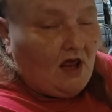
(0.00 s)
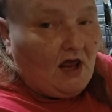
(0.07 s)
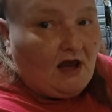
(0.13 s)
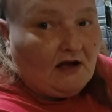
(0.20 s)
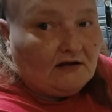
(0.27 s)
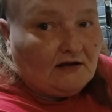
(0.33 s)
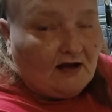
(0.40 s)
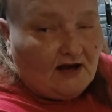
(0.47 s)

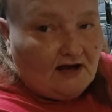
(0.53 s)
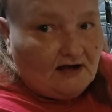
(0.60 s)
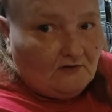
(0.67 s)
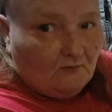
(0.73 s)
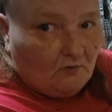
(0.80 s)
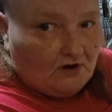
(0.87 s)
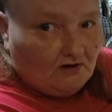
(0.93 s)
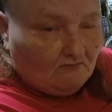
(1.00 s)
At the
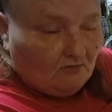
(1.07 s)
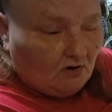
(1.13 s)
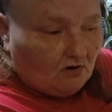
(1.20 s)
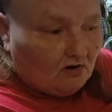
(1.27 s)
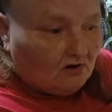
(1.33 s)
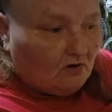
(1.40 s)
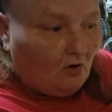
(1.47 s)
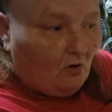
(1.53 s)
8 week
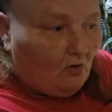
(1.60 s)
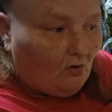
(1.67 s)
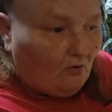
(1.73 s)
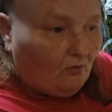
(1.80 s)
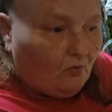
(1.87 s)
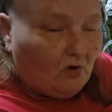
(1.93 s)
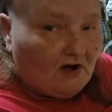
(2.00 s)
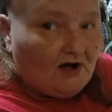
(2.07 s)
mark
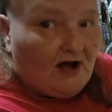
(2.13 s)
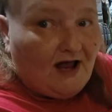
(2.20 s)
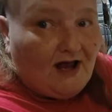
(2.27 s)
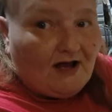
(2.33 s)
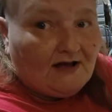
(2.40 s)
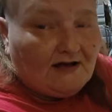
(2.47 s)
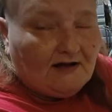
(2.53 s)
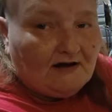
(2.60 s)
or when
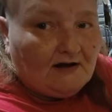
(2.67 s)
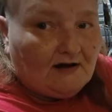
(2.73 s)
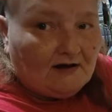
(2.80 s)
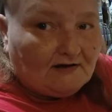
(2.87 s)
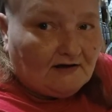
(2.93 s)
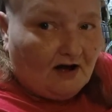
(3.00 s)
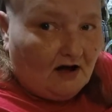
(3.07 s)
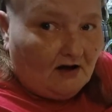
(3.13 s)
I get
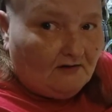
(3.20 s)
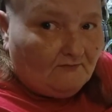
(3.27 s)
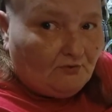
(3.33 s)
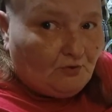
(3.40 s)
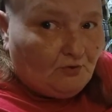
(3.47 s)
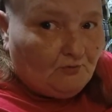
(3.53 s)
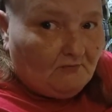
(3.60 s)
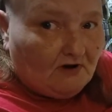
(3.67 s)
time
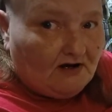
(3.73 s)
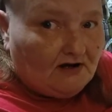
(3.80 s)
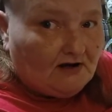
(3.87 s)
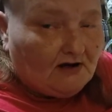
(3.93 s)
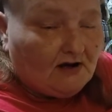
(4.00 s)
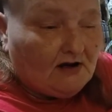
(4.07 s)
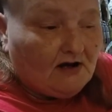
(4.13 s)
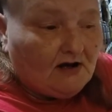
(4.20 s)
to
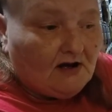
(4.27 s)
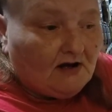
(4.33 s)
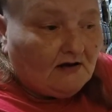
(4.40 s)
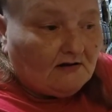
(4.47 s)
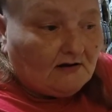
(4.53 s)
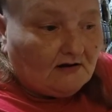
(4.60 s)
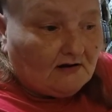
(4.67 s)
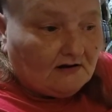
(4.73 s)
make
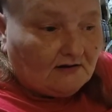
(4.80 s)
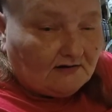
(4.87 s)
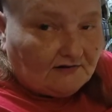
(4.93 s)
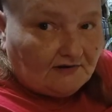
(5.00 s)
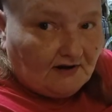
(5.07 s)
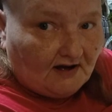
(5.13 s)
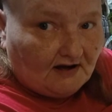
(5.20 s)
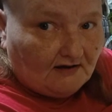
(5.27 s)
the
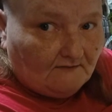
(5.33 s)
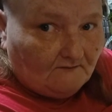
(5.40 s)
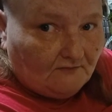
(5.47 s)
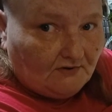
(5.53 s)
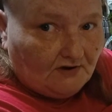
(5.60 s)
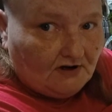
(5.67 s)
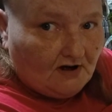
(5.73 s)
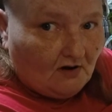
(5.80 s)
second
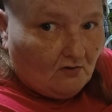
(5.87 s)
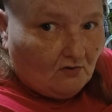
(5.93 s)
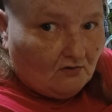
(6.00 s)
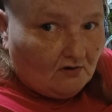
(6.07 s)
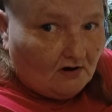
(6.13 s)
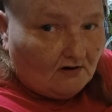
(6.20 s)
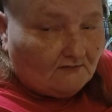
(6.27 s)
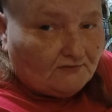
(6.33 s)

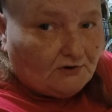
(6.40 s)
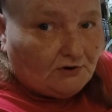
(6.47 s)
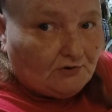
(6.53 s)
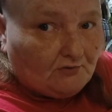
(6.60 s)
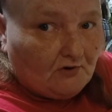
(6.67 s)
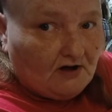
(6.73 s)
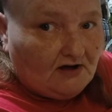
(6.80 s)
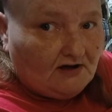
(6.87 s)
video of
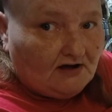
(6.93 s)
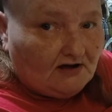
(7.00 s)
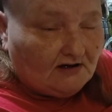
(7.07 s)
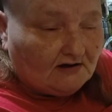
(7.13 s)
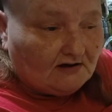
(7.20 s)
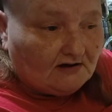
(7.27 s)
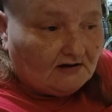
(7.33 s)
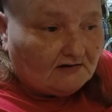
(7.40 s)

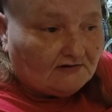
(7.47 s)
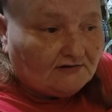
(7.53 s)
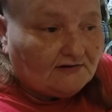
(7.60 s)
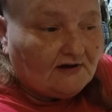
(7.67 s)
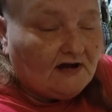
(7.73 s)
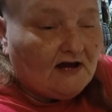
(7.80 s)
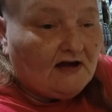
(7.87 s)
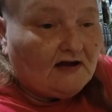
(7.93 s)
straining
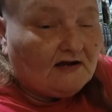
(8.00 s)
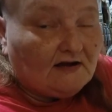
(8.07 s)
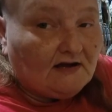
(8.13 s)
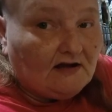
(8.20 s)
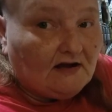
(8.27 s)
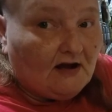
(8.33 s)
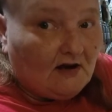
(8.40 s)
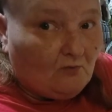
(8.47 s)
this,
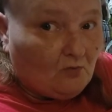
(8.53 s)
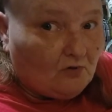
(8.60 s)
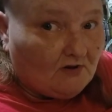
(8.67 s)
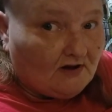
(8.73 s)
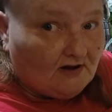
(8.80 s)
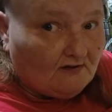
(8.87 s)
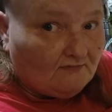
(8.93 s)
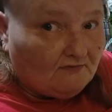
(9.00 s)
then I will
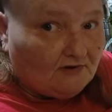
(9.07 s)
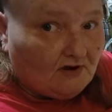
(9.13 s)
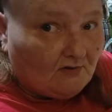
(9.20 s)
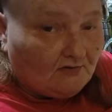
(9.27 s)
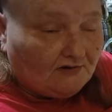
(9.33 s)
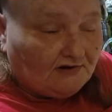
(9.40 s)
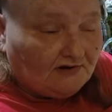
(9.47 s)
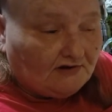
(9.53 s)
give
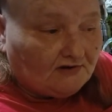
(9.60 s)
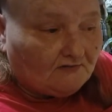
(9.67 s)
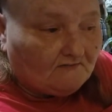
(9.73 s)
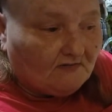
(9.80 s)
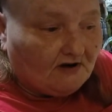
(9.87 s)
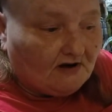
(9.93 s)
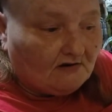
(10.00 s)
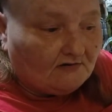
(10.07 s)
dosage
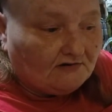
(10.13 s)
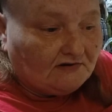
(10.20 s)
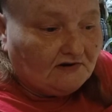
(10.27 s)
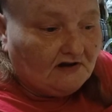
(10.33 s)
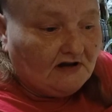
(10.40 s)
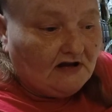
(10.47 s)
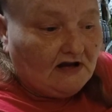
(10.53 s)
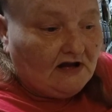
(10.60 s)
amounts.
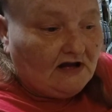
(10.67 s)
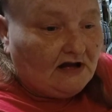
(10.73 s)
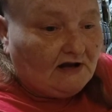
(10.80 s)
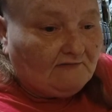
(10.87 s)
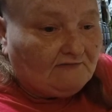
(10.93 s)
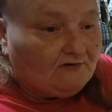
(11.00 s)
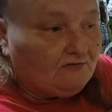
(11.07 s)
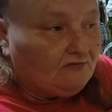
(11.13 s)

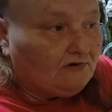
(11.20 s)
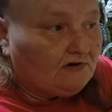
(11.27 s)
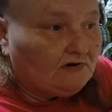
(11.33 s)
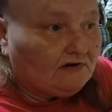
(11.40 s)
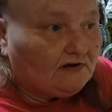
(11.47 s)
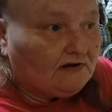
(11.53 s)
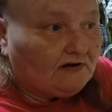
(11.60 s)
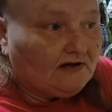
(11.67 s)
If you
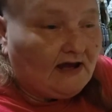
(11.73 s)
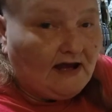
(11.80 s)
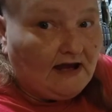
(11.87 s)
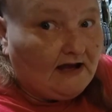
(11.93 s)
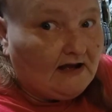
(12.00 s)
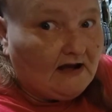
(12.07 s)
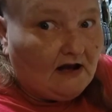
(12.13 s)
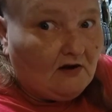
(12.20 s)
just
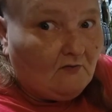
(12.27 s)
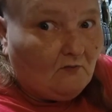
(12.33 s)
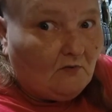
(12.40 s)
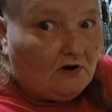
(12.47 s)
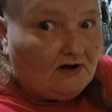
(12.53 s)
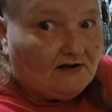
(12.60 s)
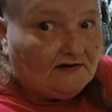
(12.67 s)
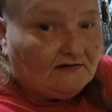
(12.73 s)
cannot
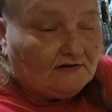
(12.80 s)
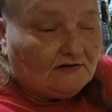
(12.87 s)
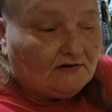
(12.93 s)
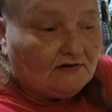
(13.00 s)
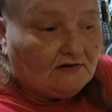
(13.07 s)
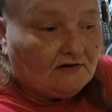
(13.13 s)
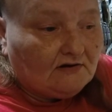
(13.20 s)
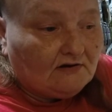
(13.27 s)
wait,
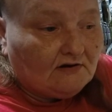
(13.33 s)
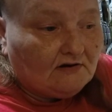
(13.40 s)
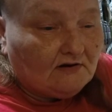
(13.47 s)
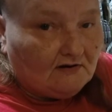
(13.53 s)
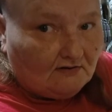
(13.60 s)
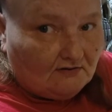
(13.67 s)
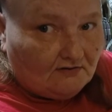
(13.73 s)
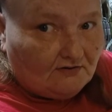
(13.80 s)

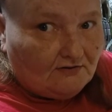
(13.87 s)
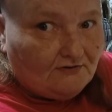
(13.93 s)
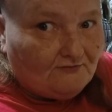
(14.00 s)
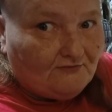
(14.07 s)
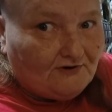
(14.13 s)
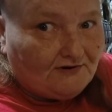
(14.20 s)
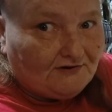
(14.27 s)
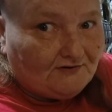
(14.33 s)
do
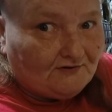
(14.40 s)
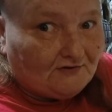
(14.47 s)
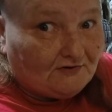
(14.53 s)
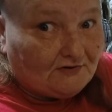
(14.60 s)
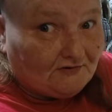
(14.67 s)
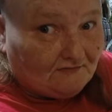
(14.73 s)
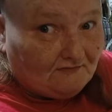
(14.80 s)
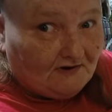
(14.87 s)
your
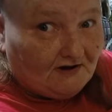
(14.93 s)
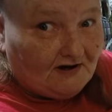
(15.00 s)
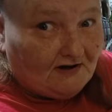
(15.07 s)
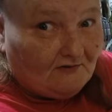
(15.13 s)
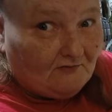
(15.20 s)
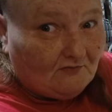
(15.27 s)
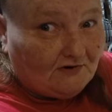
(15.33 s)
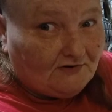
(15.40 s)
research. Find
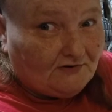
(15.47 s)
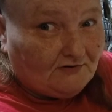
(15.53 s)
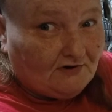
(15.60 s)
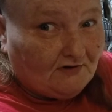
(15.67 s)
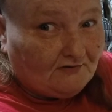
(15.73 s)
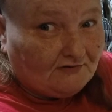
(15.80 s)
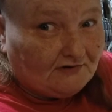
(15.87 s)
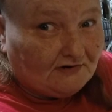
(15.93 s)
what your
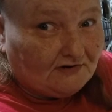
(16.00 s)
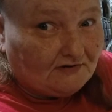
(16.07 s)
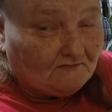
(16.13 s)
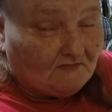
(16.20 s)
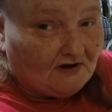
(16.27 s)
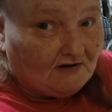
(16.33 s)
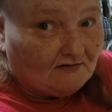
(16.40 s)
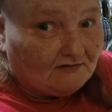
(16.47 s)
dosage
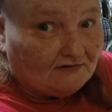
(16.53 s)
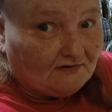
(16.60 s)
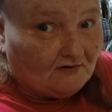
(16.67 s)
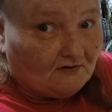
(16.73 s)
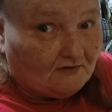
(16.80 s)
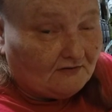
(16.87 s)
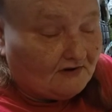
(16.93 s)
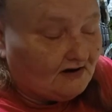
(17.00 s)
amounts
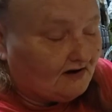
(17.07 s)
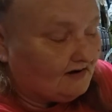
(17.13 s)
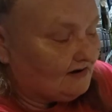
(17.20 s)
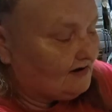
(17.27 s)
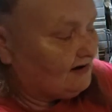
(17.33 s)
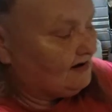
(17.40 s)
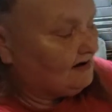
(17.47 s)
are then.